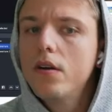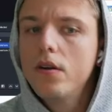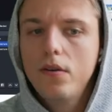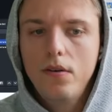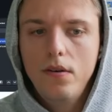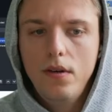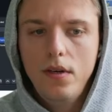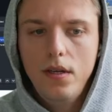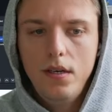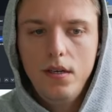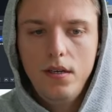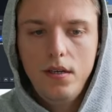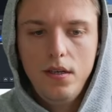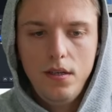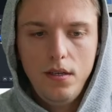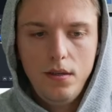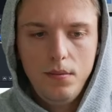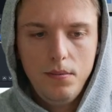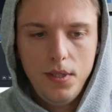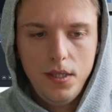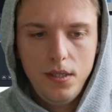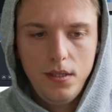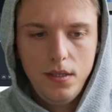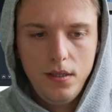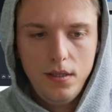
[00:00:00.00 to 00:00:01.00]
create a
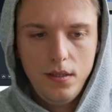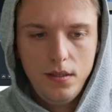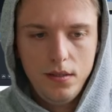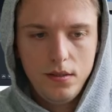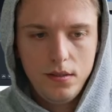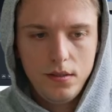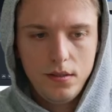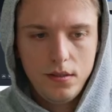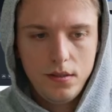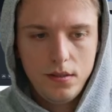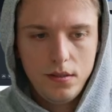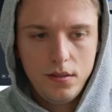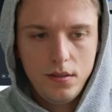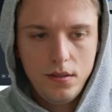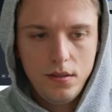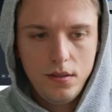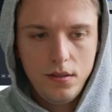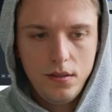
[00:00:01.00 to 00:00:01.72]
database.